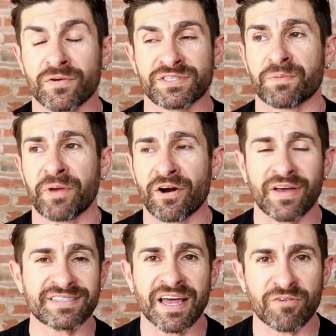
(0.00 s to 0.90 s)
that's
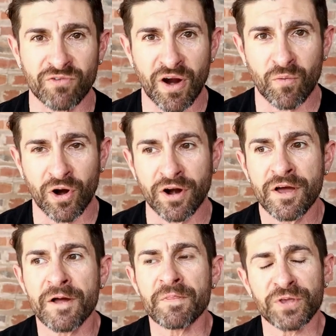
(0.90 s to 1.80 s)
not even the right word.
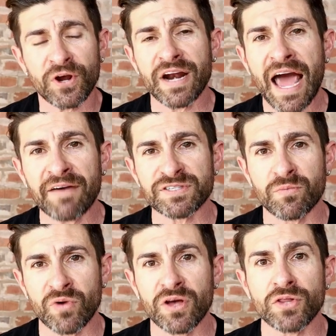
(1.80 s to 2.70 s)
You're going to have
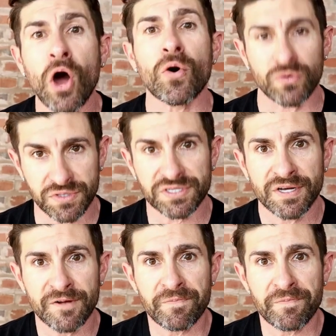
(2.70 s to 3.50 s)
some real lows,